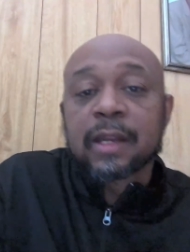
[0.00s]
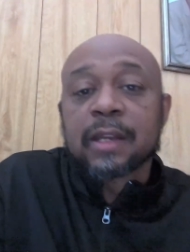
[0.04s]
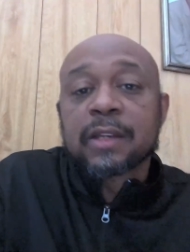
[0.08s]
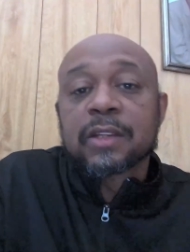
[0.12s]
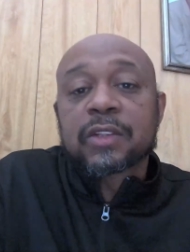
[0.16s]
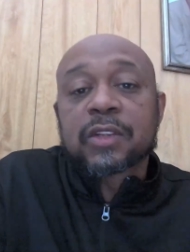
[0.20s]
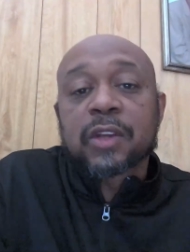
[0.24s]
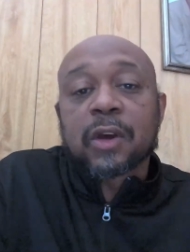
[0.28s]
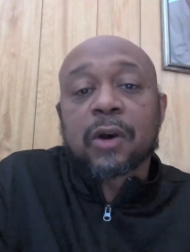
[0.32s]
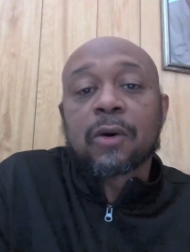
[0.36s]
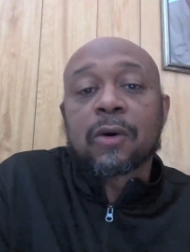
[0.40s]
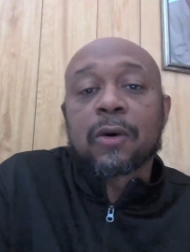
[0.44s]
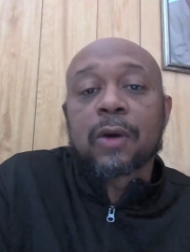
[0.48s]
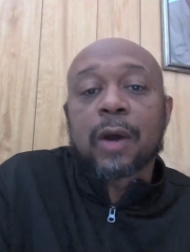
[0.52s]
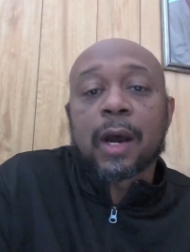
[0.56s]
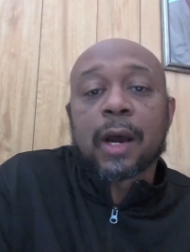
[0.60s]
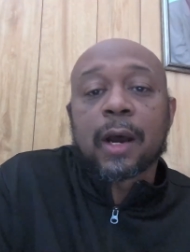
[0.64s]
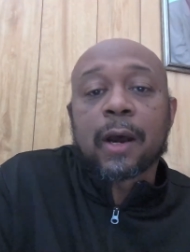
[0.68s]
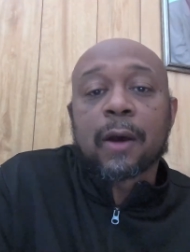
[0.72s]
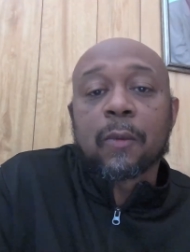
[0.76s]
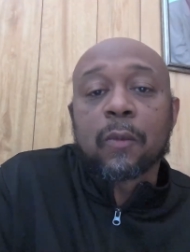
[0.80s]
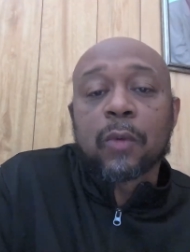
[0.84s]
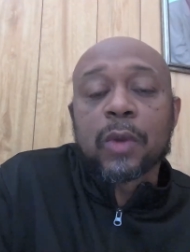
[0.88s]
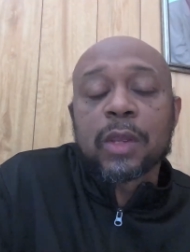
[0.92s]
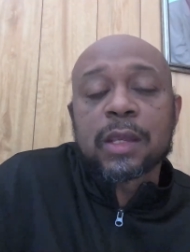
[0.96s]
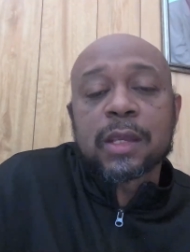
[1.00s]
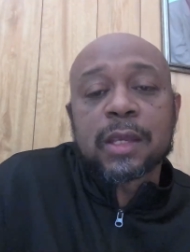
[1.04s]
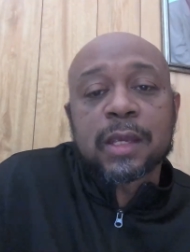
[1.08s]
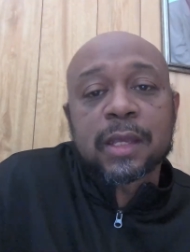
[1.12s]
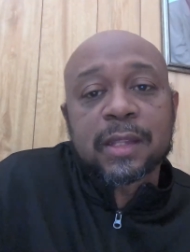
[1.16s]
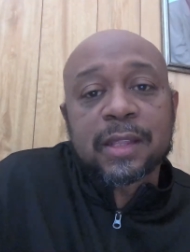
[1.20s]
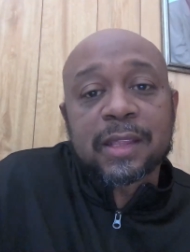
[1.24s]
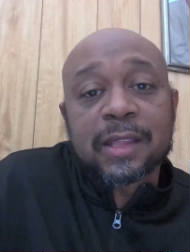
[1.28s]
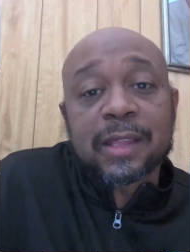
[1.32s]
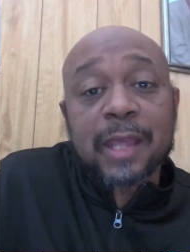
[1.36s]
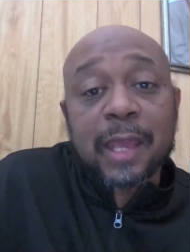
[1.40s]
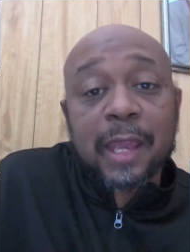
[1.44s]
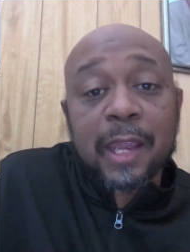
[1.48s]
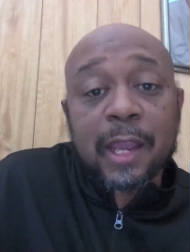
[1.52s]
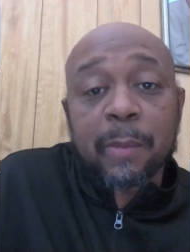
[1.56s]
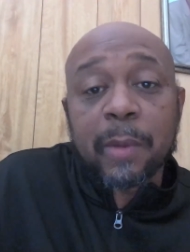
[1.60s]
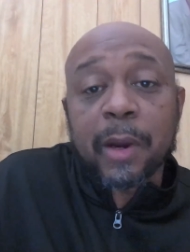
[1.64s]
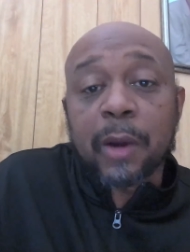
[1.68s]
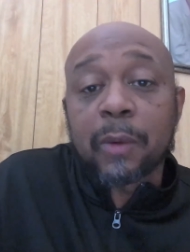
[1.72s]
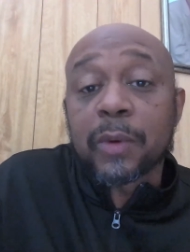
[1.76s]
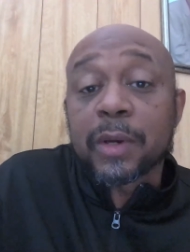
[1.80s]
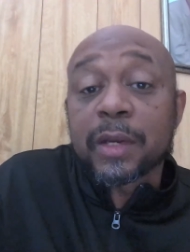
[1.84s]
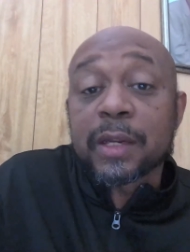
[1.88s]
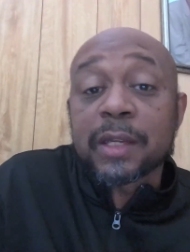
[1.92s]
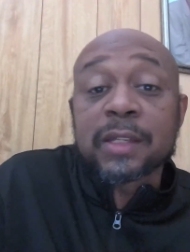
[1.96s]
So uh, we can think
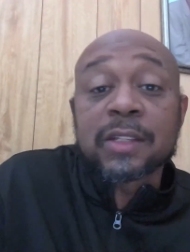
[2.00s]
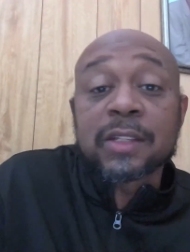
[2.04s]
about what